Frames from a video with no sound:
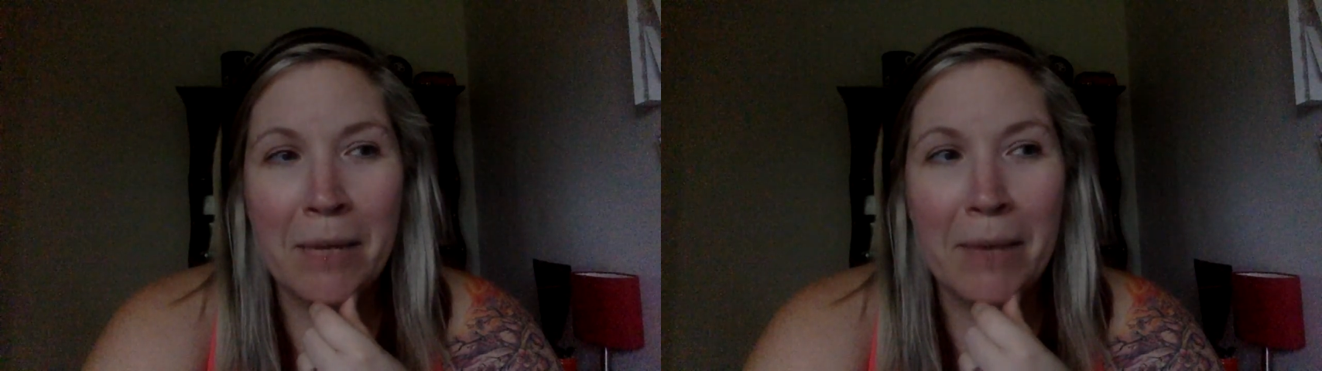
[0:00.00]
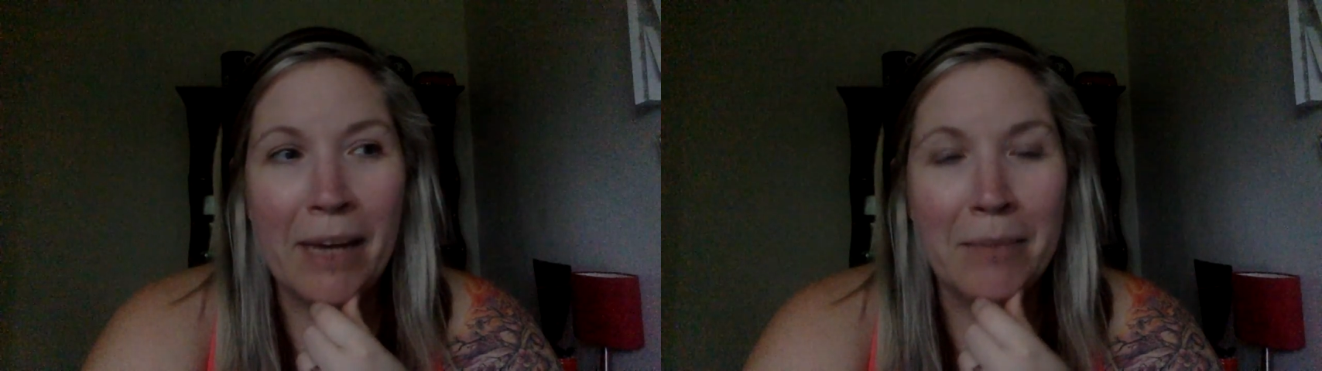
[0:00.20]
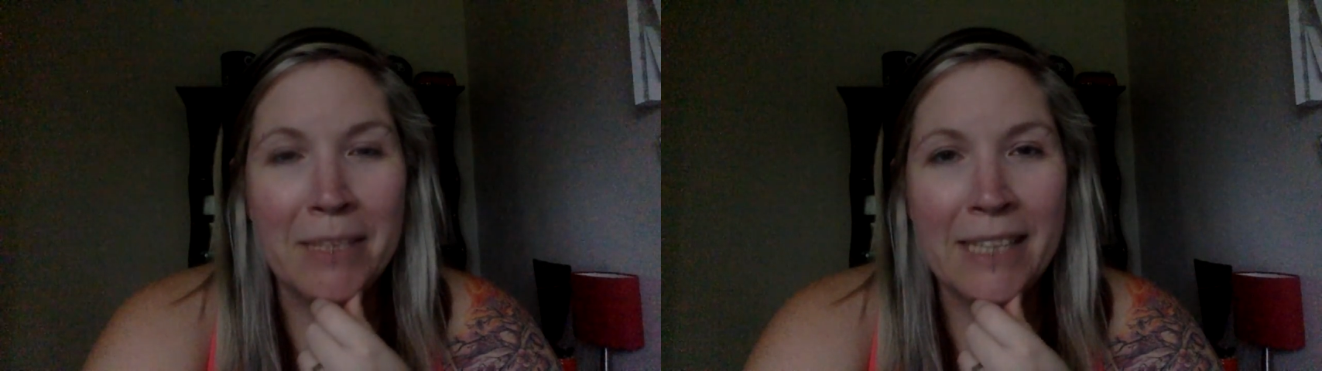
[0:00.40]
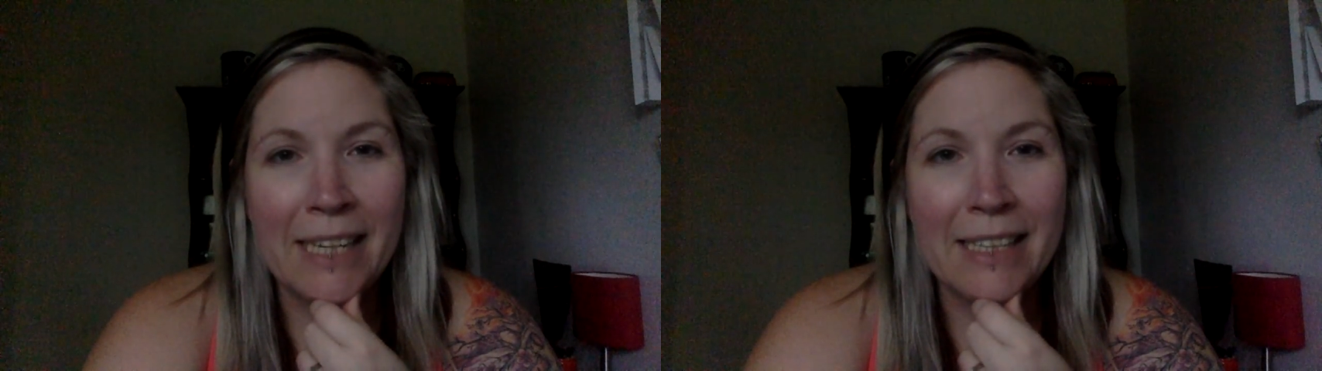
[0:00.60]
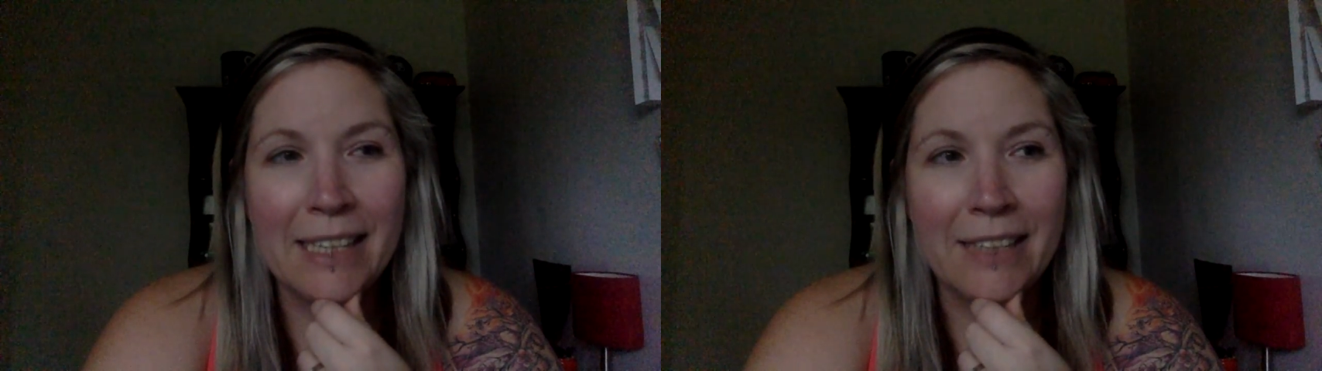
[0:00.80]
bad
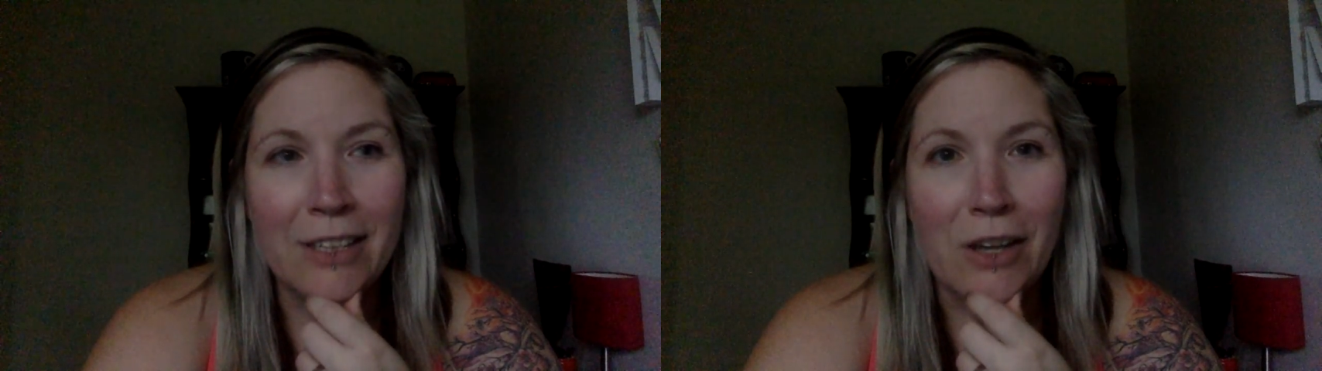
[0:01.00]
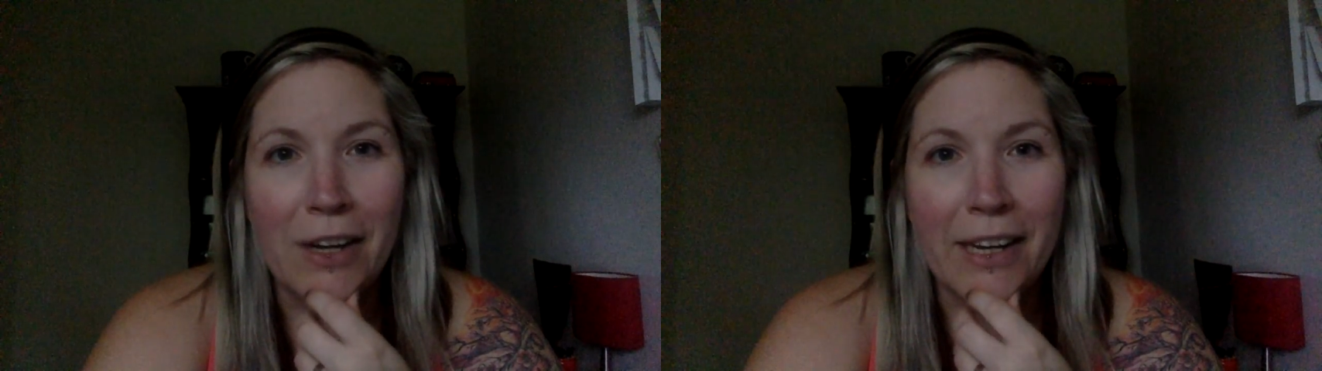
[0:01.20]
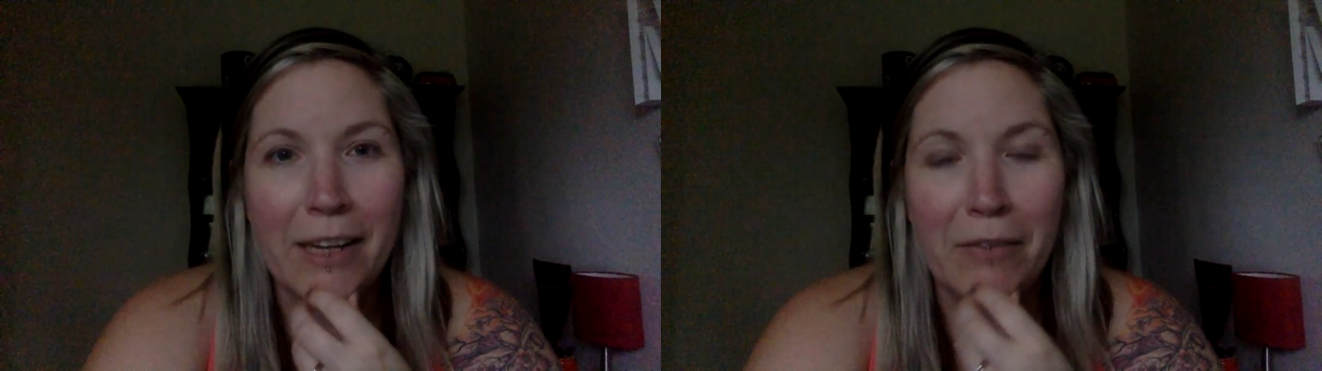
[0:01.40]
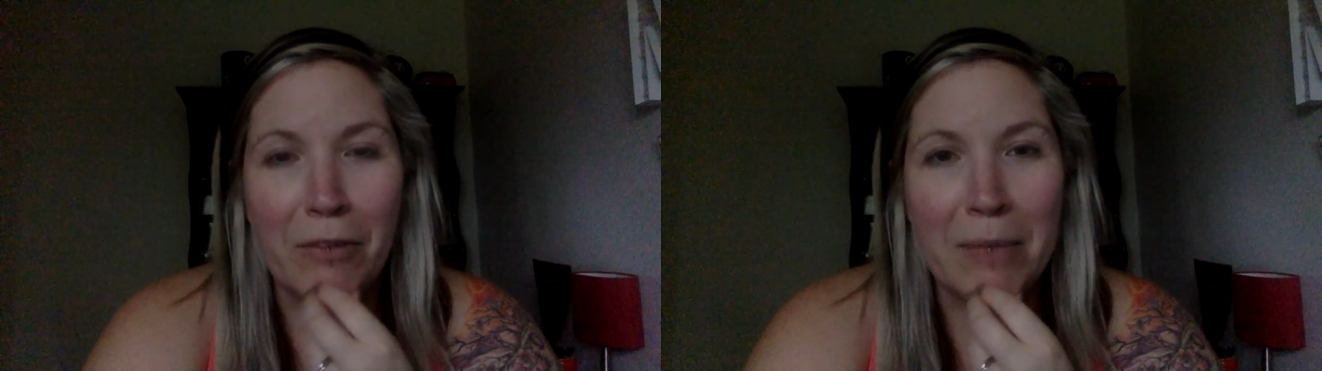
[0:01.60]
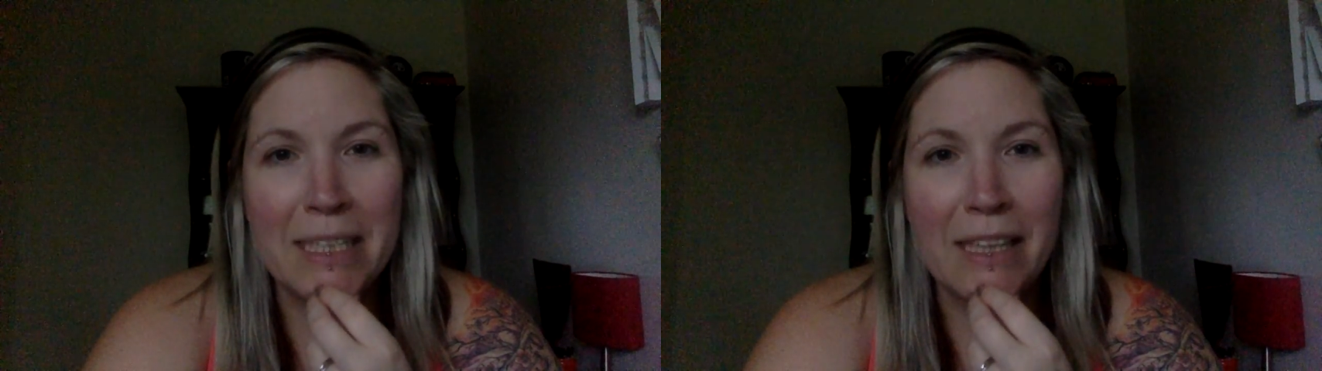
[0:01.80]
mistakes and to not get help for
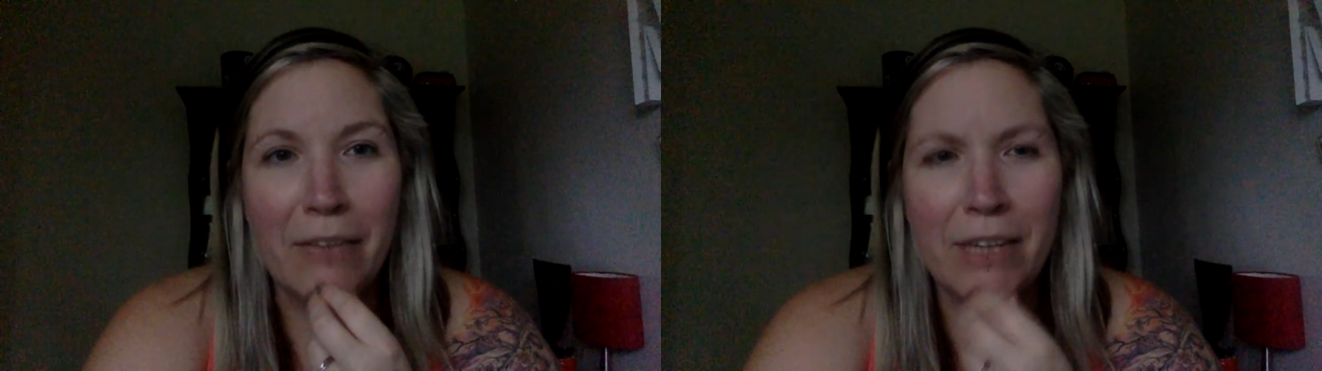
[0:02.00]
myself.